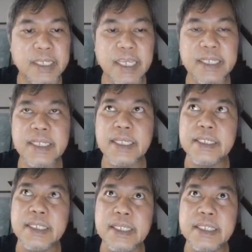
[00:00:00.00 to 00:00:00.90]
again,
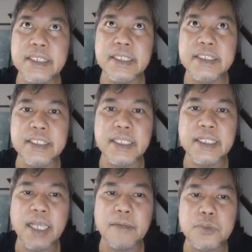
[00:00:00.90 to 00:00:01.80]
this is
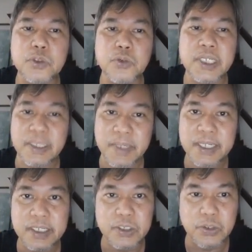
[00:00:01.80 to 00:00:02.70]
still up to a
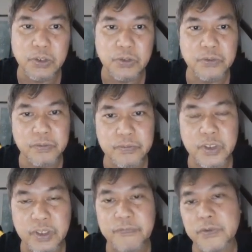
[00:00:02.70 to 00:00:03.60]
debate. So,
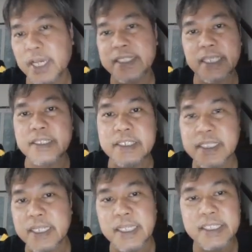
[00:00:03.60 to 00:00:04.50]
if you guys are
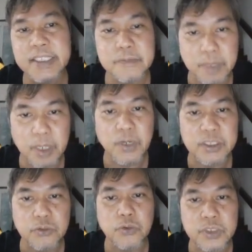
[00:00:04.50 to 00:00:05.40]
interested in this, you might
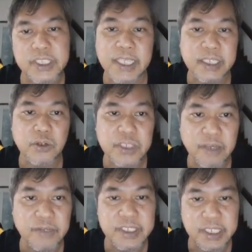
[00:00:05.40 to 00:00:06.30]
want to test it
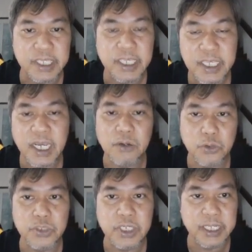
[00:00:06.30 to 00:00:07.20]
yourself and see how
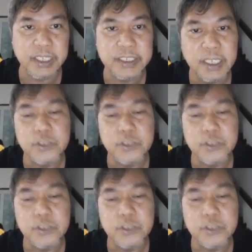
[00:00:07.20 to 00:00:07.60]
good it is.